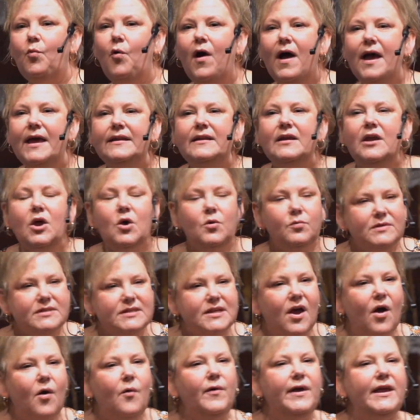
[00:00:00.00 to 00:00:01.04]
what was
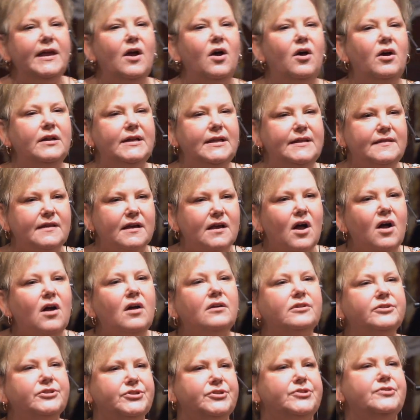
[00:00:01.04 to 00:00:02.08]
going on in the
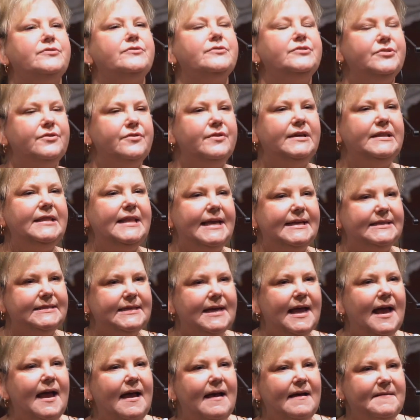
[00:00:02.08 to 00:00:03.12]
culture during that
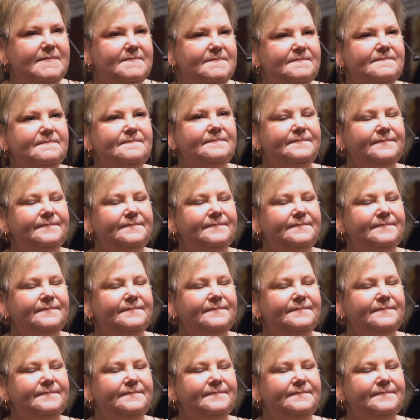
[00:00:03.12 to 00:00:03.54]
time.